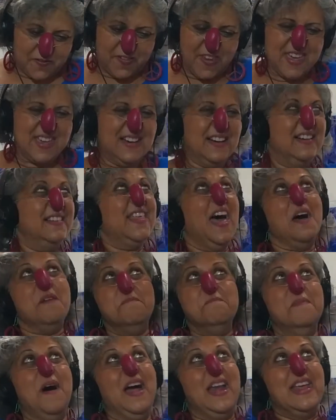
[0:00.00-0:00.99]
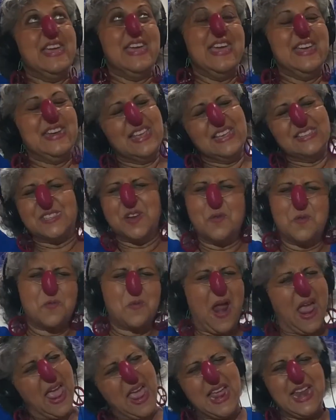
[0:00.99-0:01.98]
Feel that money. It is a
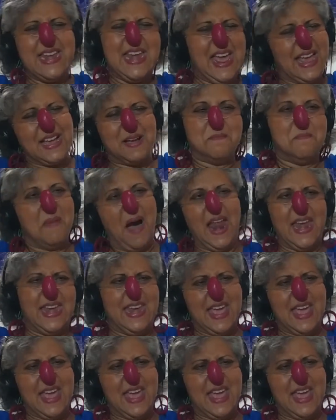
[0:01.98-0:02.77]
raining